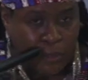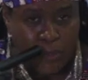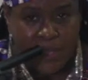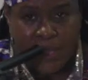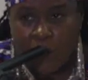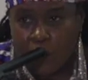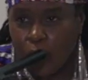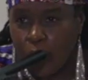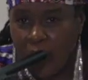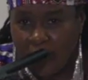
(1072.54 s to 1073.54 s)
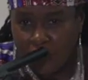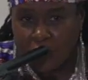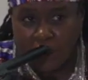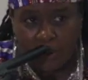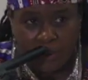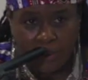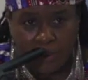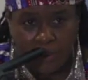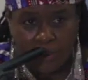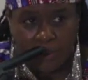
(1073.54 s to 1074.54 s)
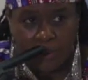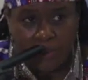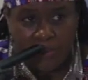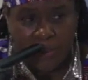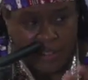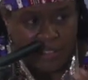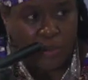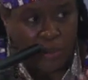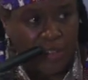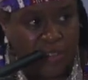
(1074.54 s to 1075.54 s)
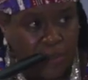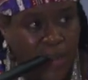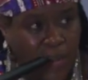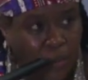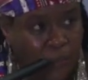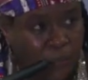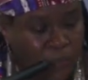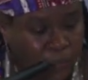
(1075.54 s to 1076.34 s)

that we now call Africa. That is what it's about.